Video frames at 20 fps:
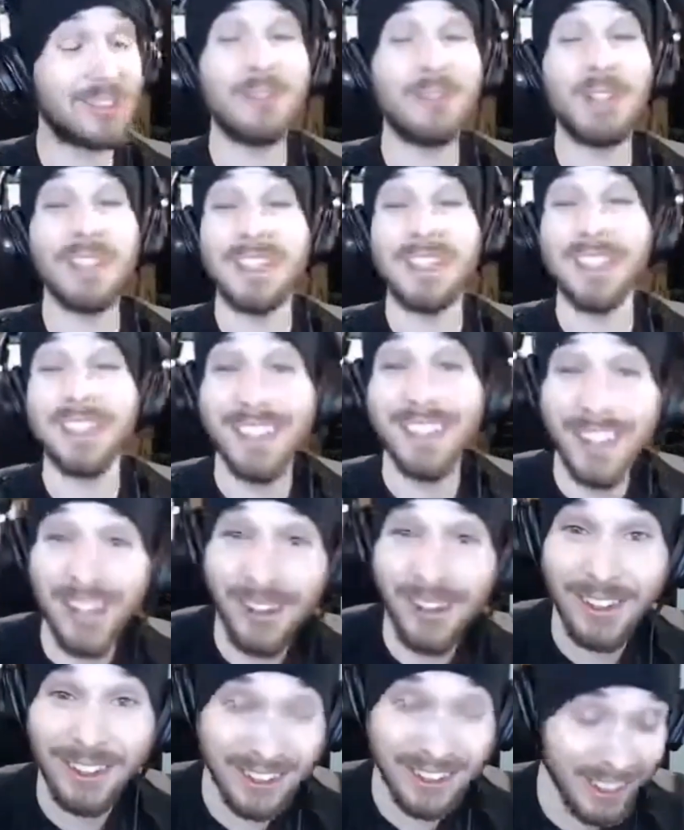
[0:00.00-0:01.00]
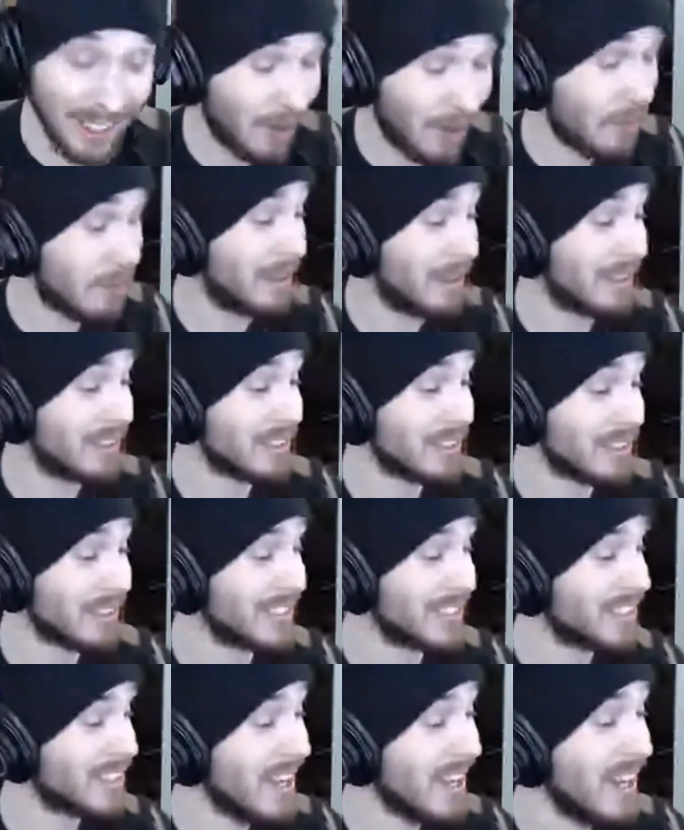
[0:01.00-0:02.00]
That was freaking hilarious. Oh my
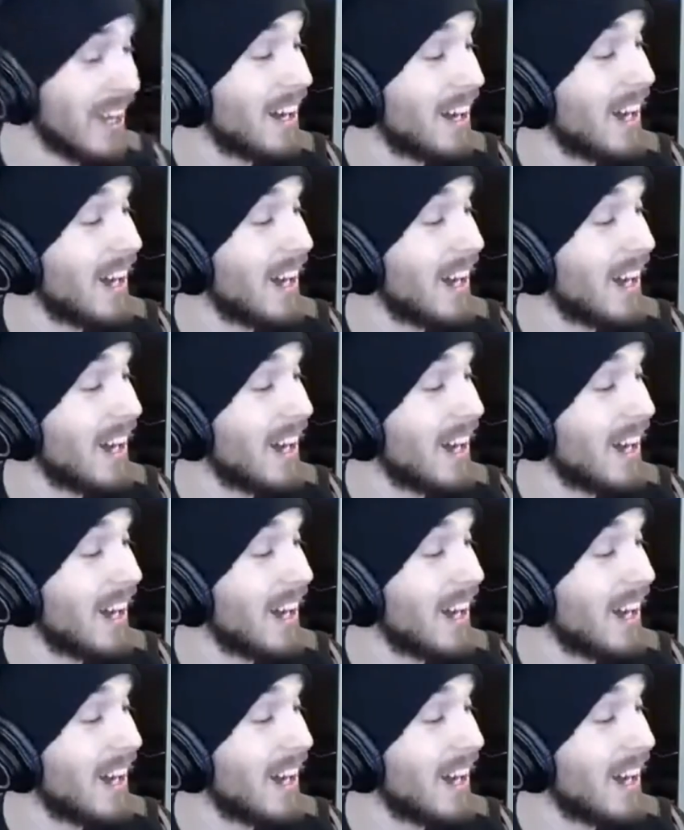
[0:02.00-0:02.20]
goodness.